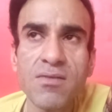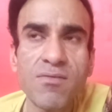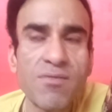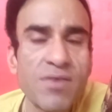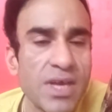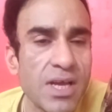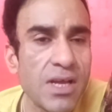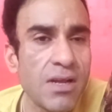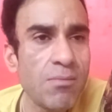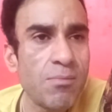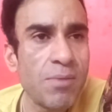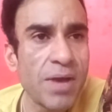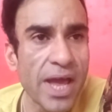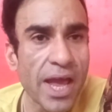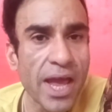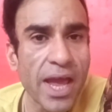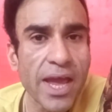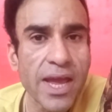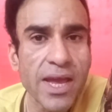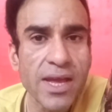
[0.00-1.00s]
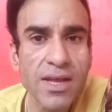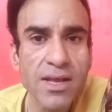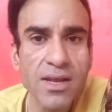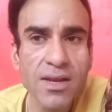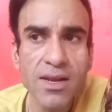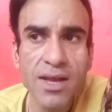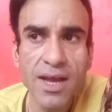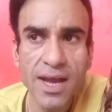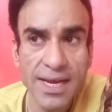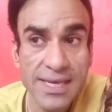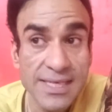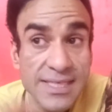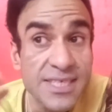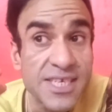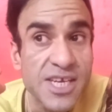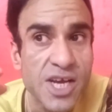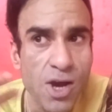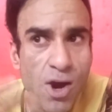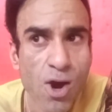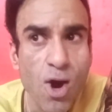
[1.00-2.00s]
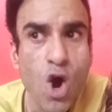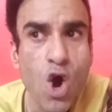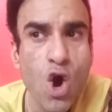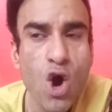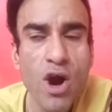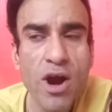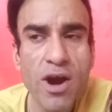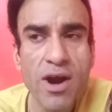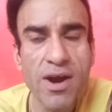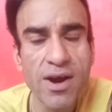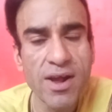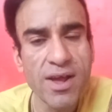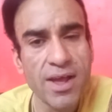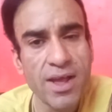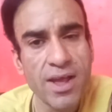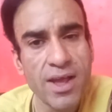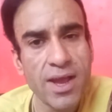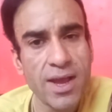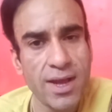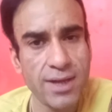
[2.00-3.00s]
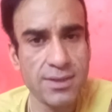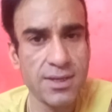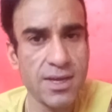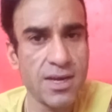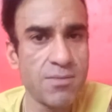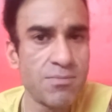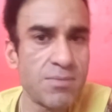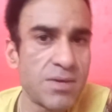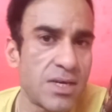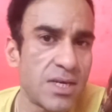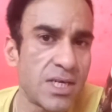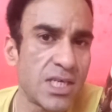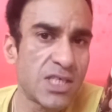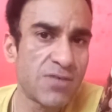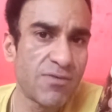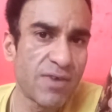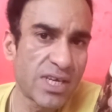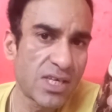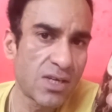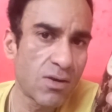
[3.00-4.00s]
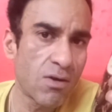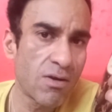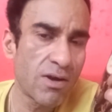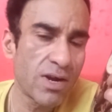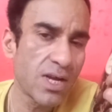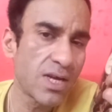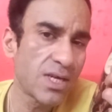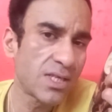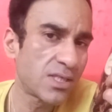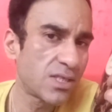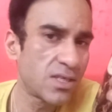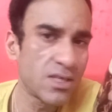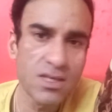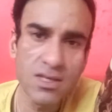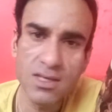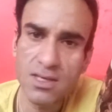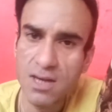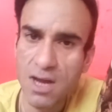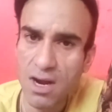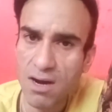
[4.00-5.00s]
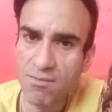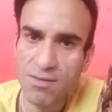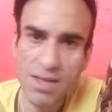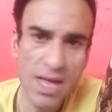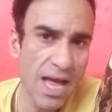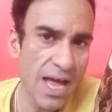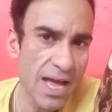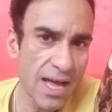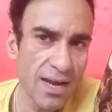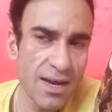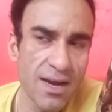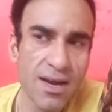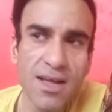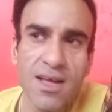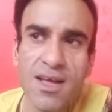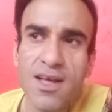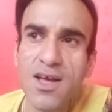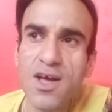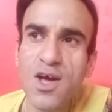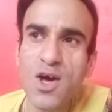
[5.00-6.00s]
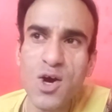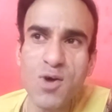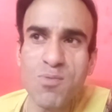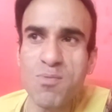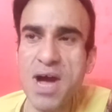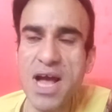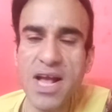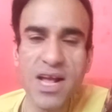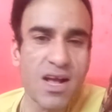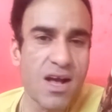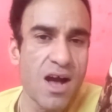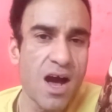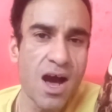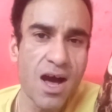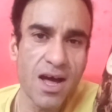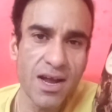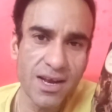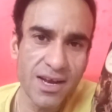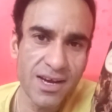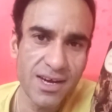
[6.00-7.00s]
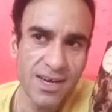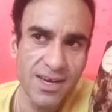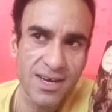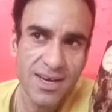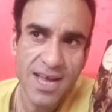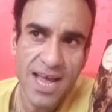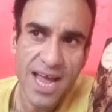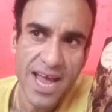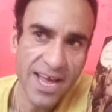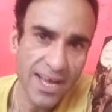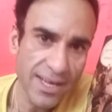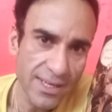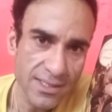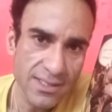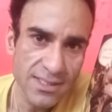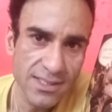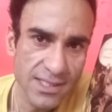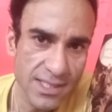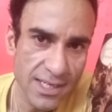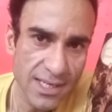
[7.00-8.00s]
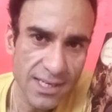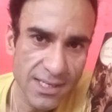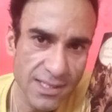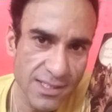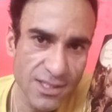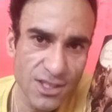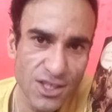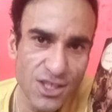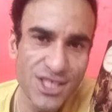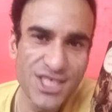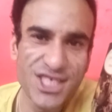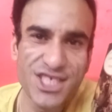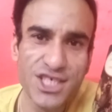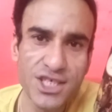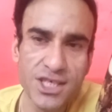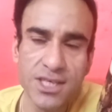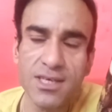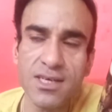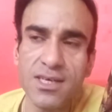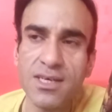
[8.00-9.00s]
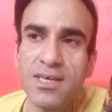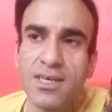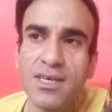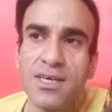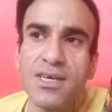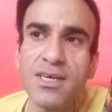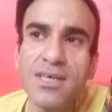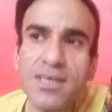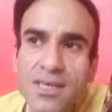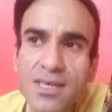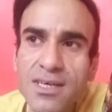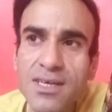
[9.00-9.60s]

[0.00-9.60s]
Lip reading: feel pain, endure, and then emerge victorious. None of that. Oh my God, it ends in sheer